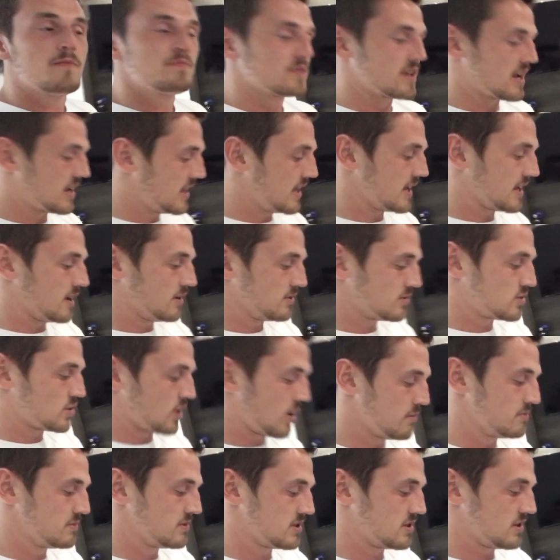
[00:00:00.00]
I like how
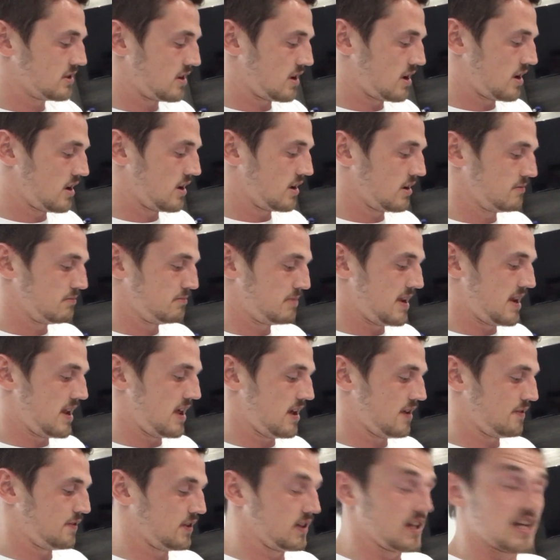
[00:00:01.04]
Tom's uh, been
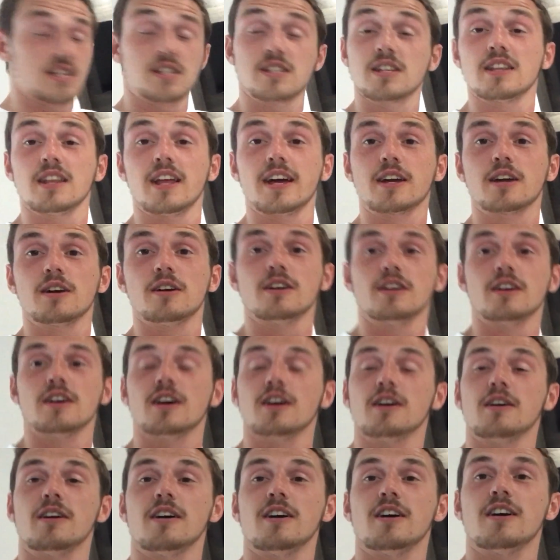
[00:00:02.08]
here for less than like
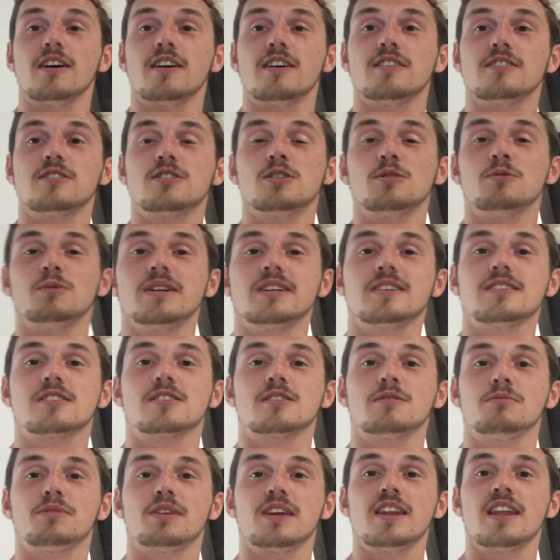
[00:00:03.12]
two weeks or
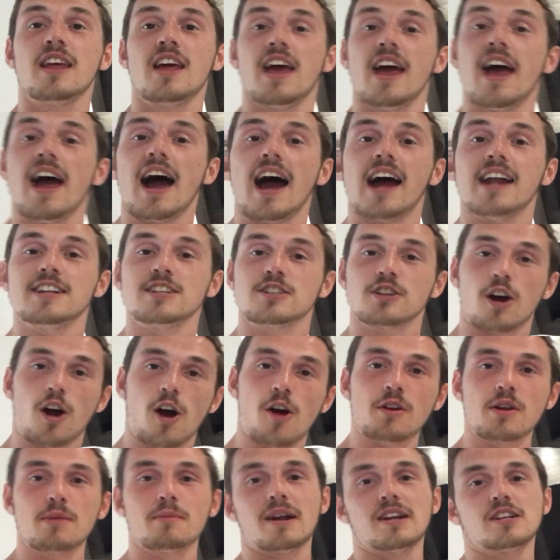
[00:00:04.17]
something, and he's
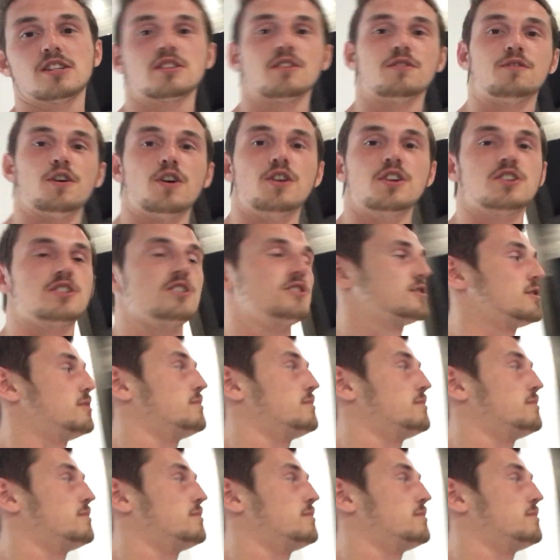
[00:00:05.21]
already managed to furnish his